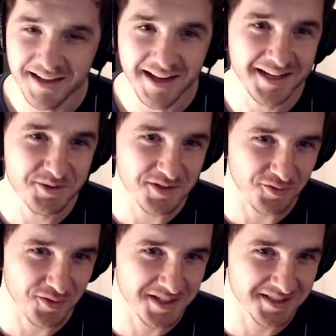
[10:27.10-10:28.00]
and he was a
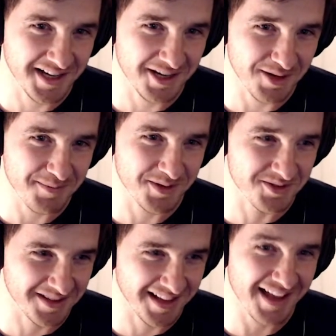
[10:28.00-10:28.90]
freestyle rapper and it
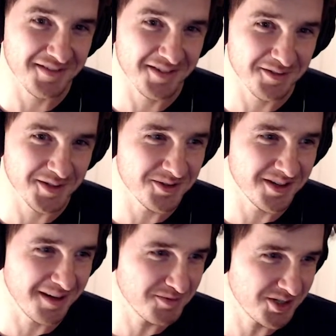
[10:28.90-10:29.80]
was a live interview,
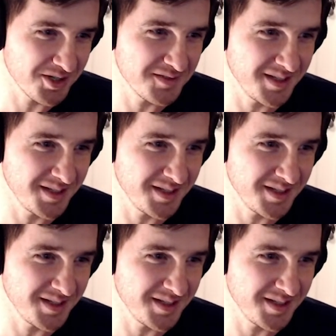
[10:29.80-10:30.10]
and I'm sure you've seen